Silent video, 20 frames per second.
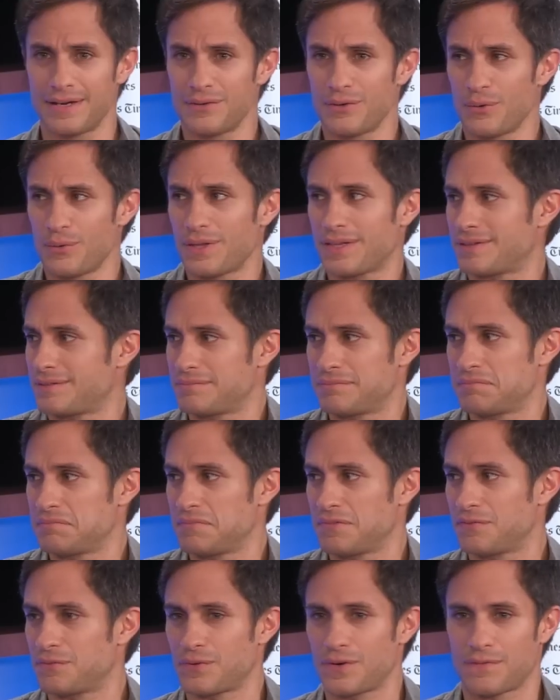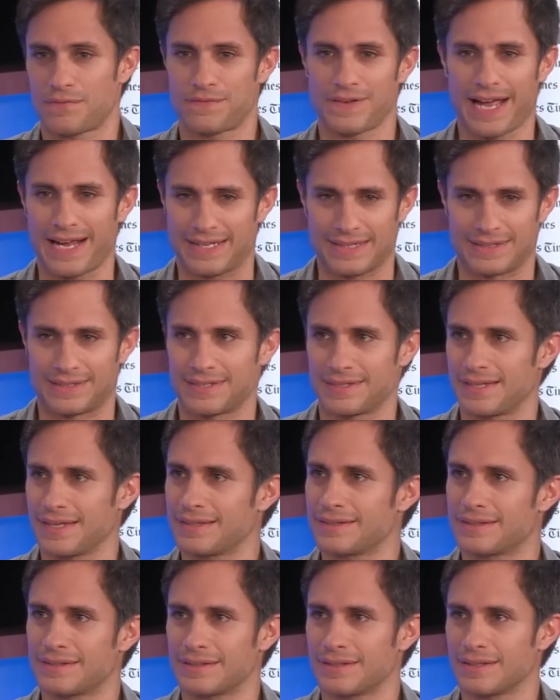know that for a fact
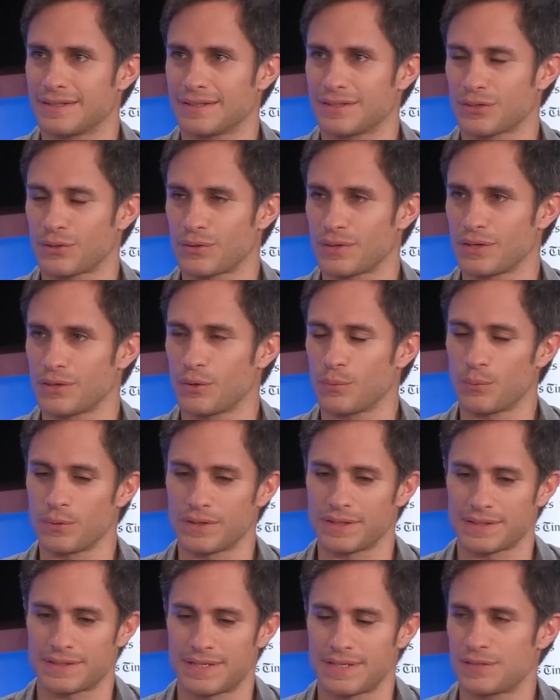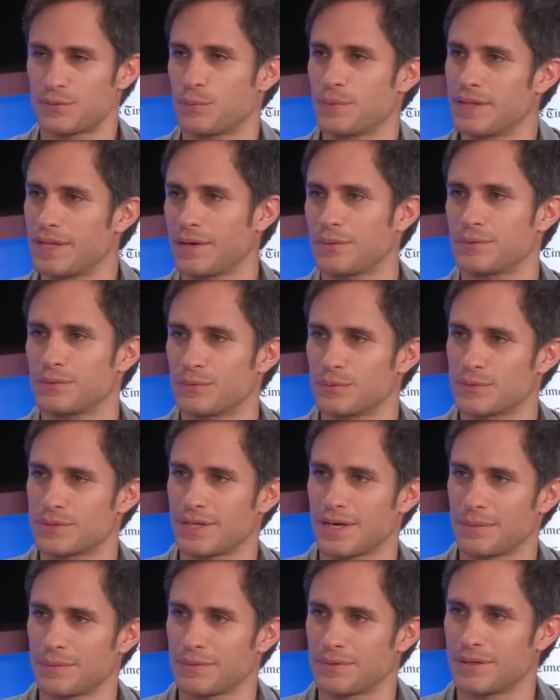that Rodrigo wouldn't exist without
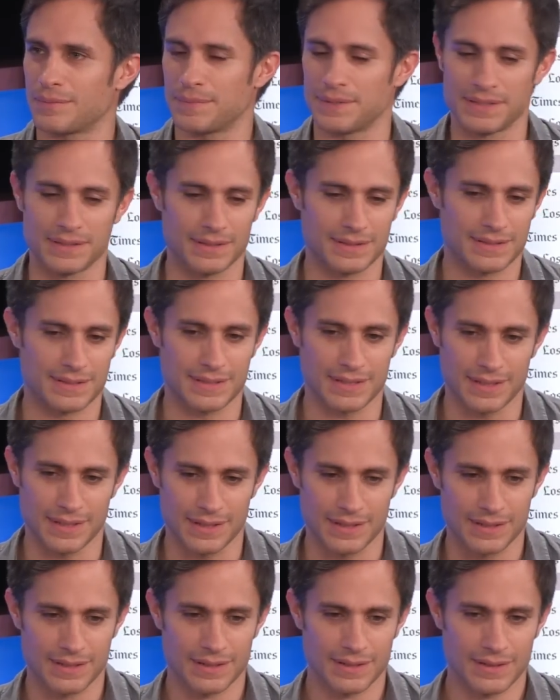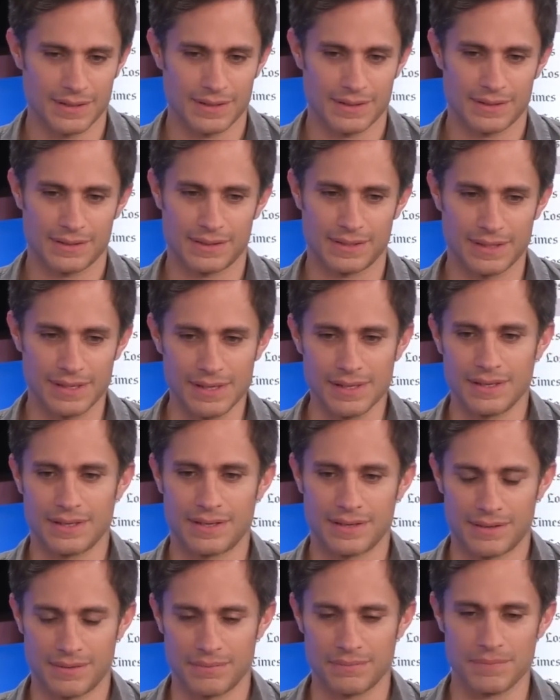Gustavo. I mean, it's
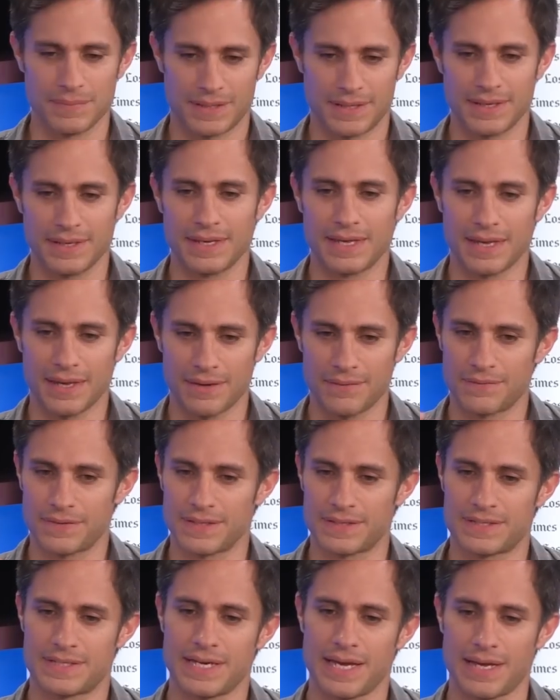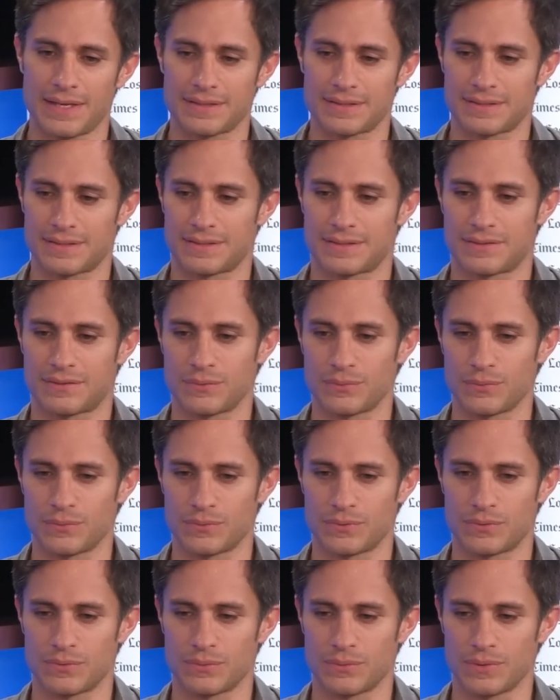he gave the chance
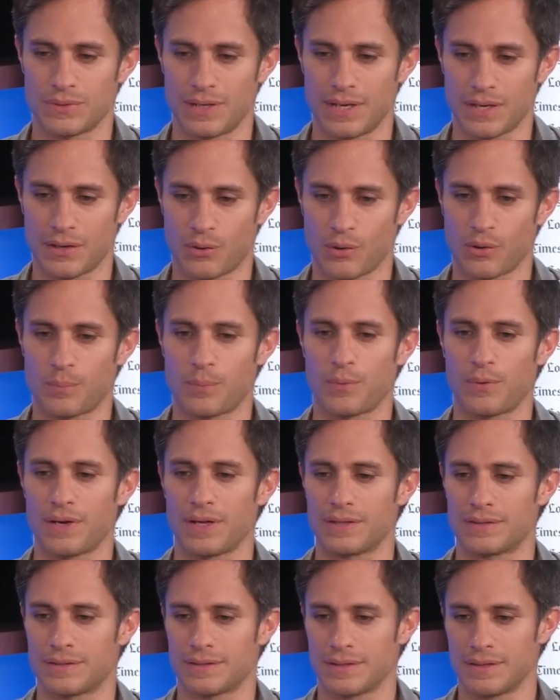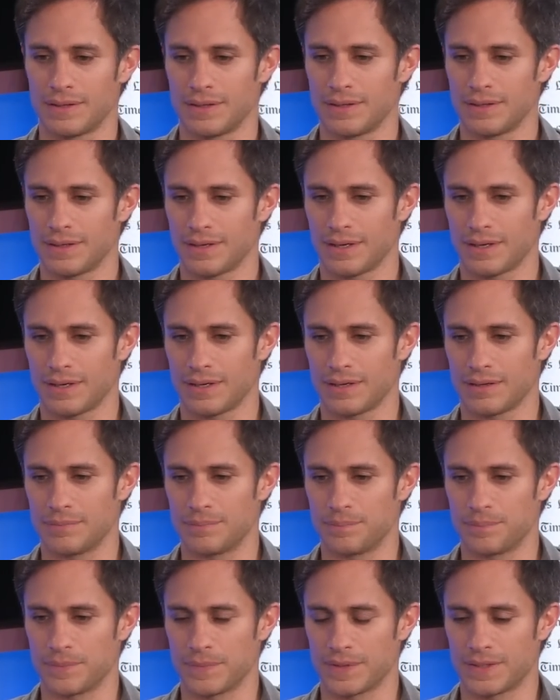to incorporate
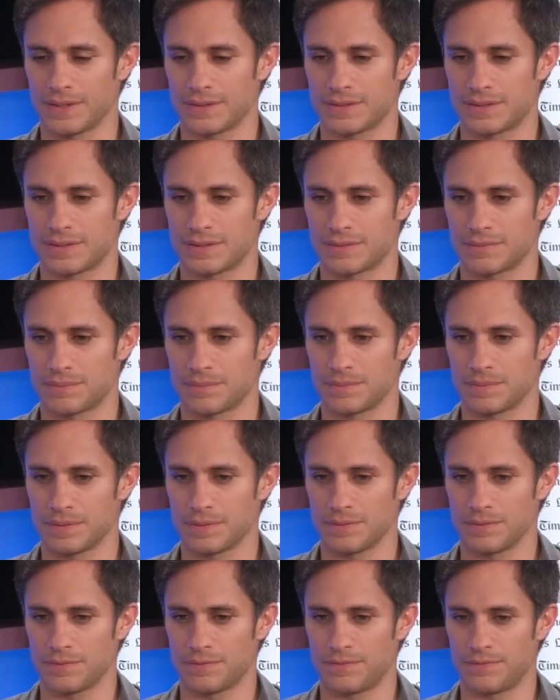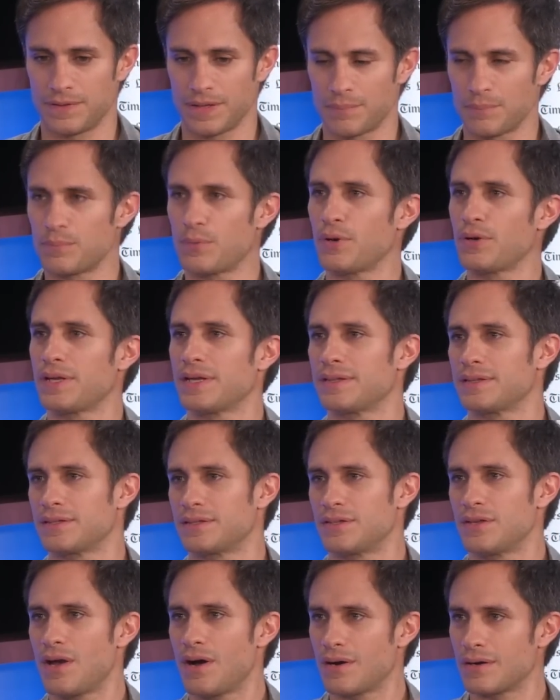this flamboyant
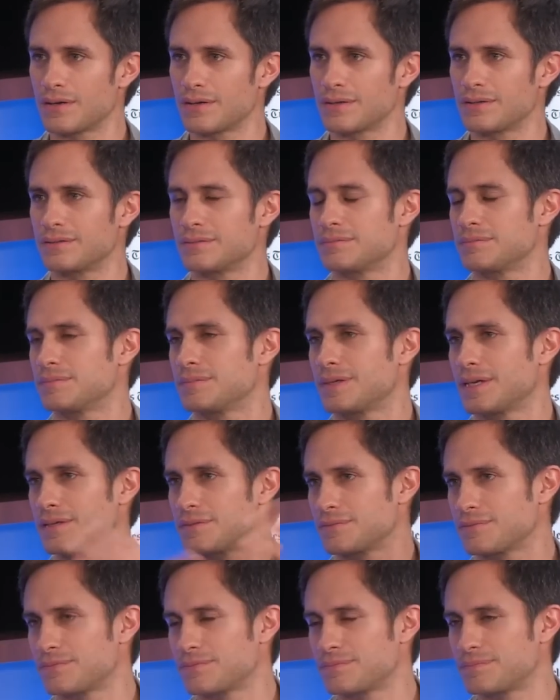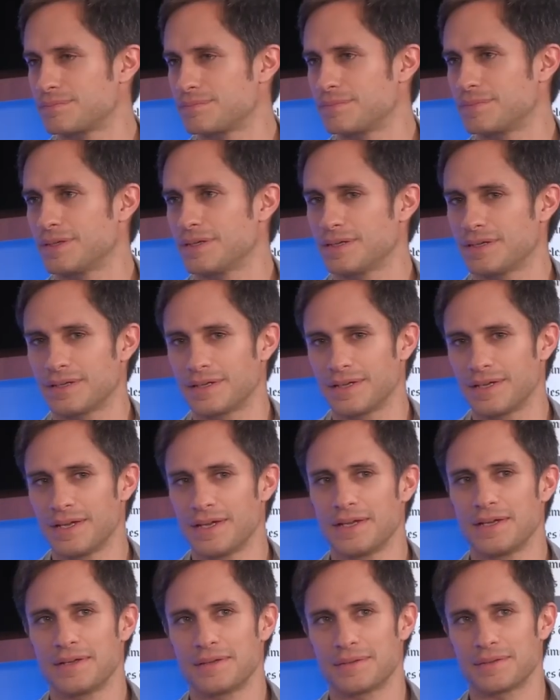young kind of,
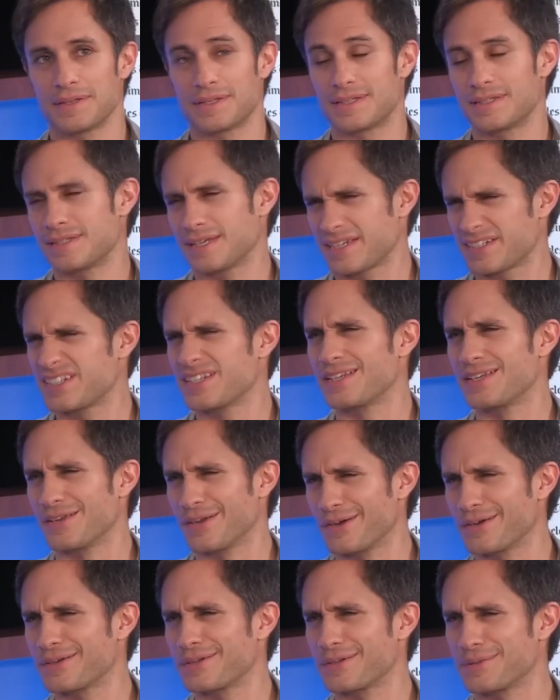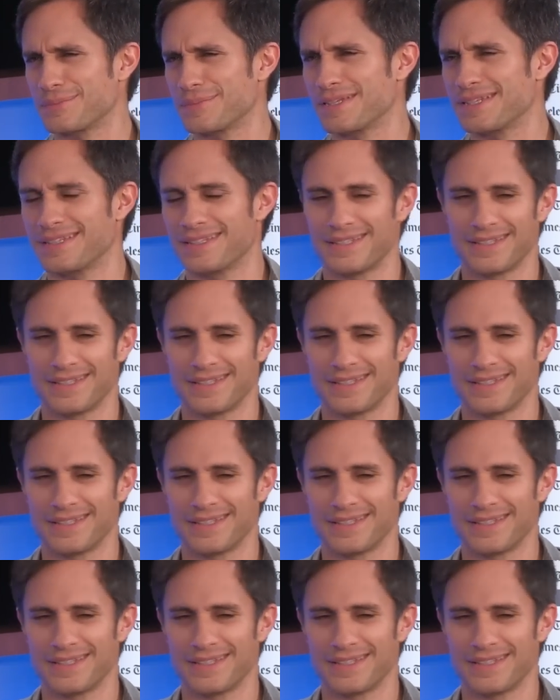he's actually younger than me,